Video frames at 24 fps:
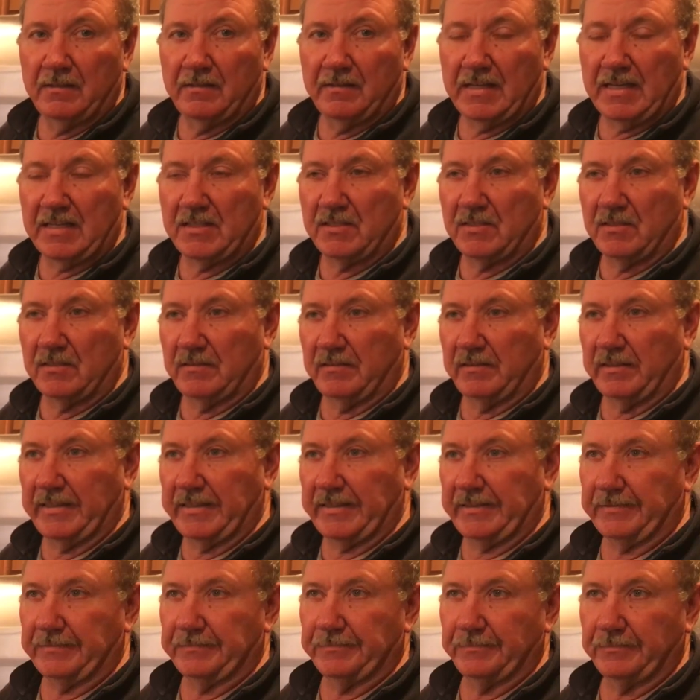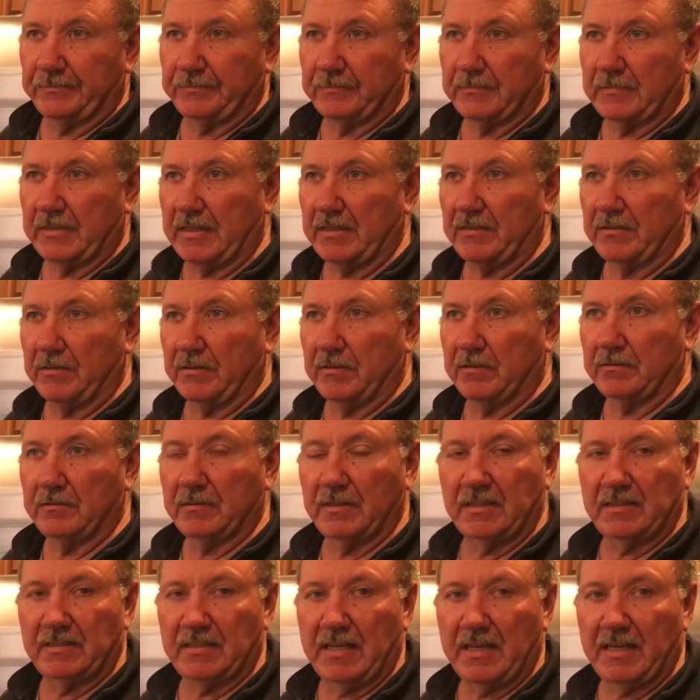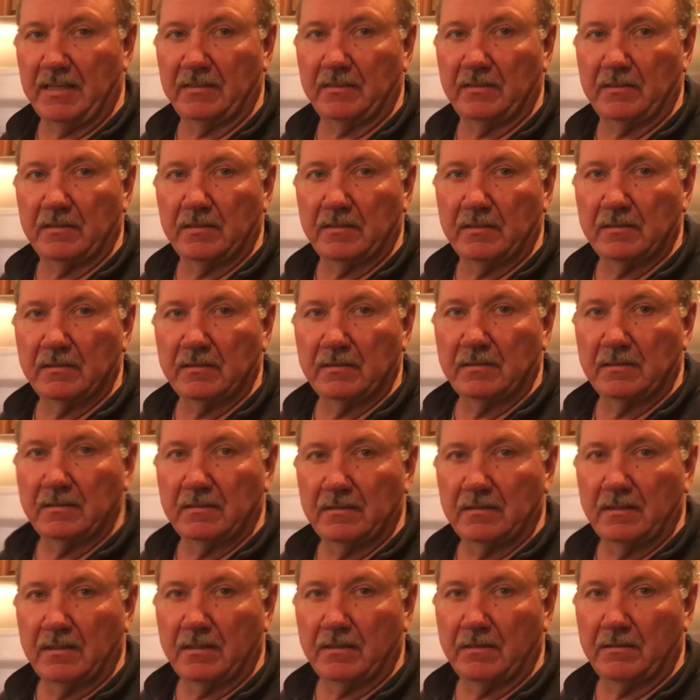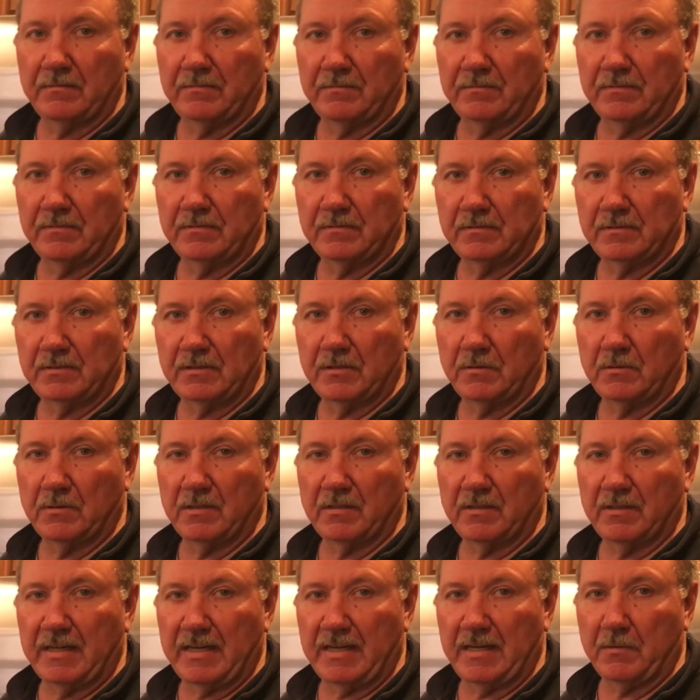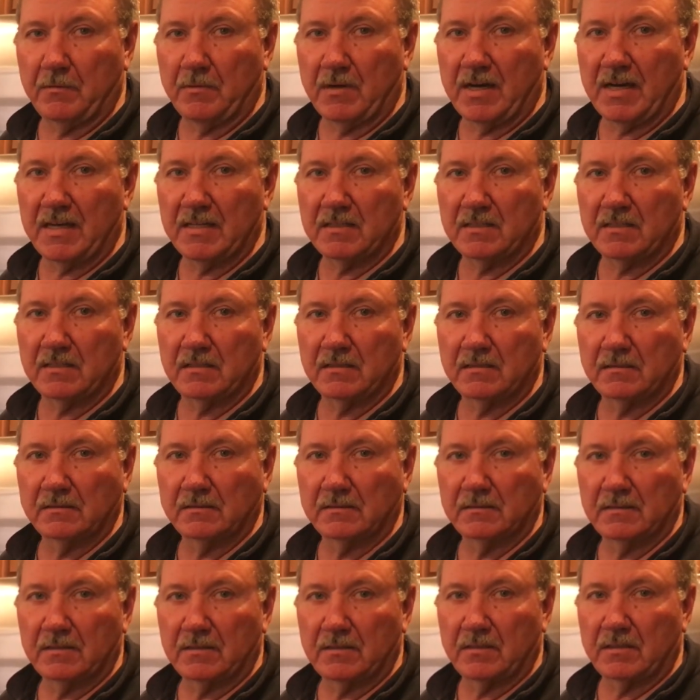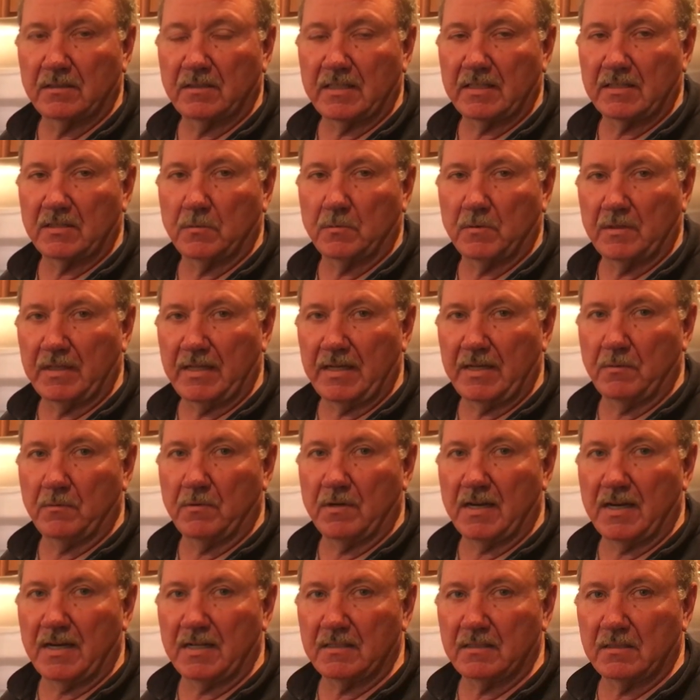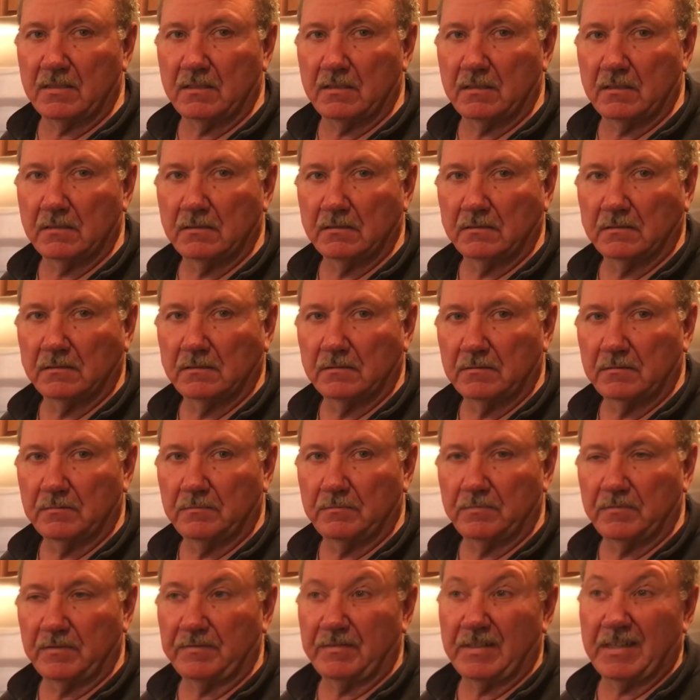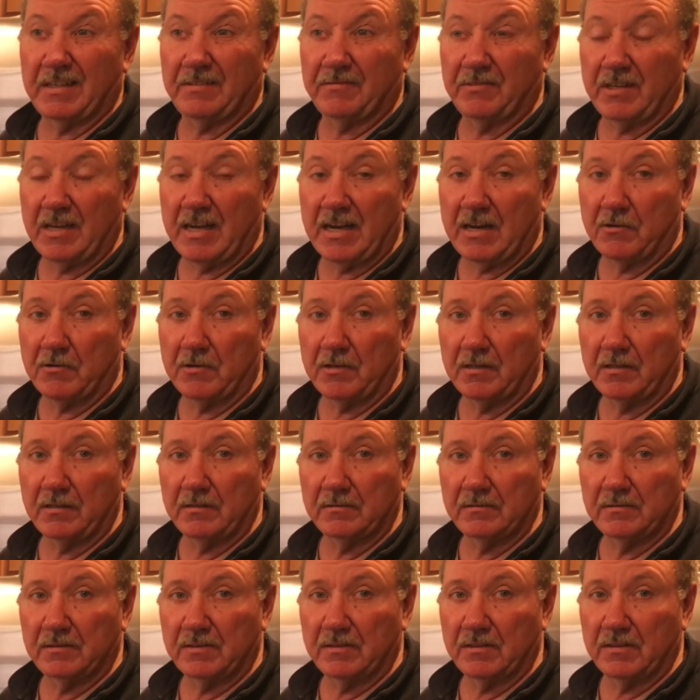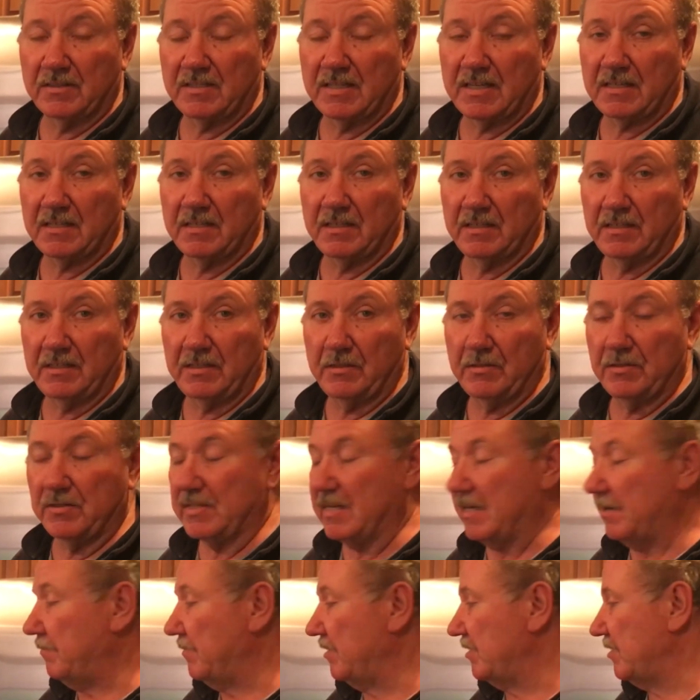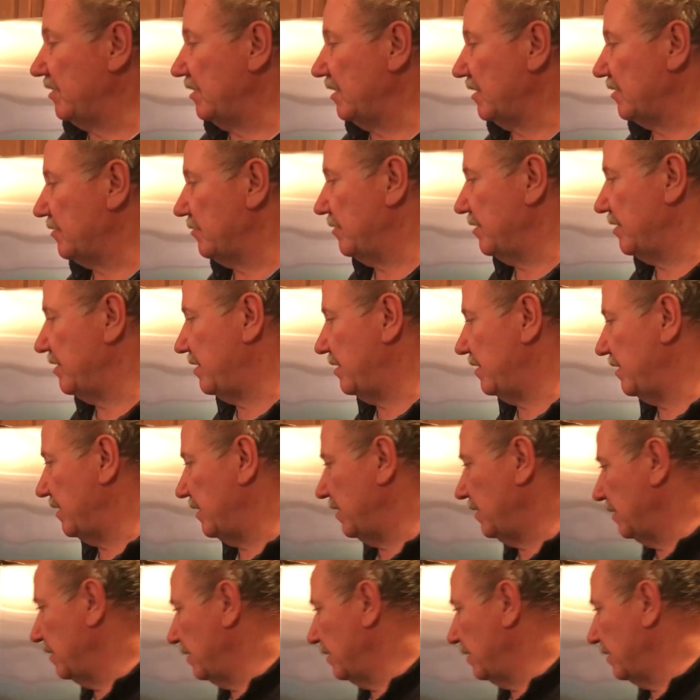that's like, I don't know, a tenth of 280 watts, so it's like 28 watts for every hour, so it's not going to use that much electricity.